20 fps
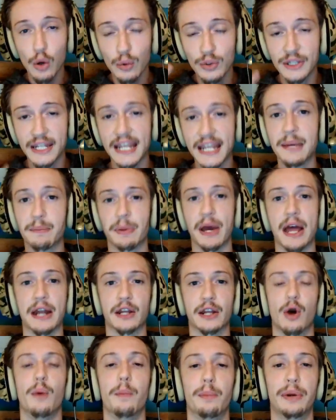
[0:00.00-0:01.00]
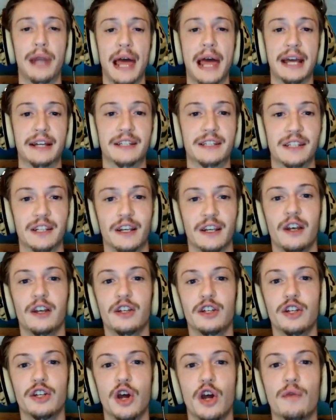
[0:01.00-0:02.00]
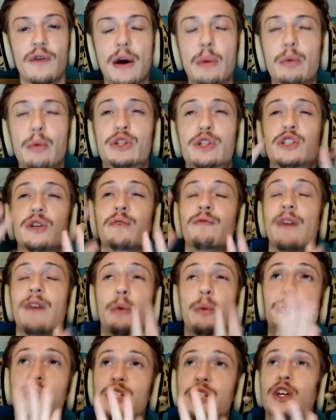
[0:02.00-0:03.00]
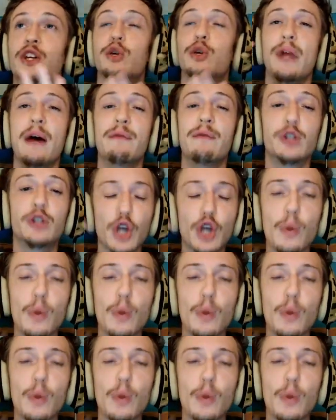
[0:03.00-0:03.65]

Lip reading: deep and complex. There was you would have to go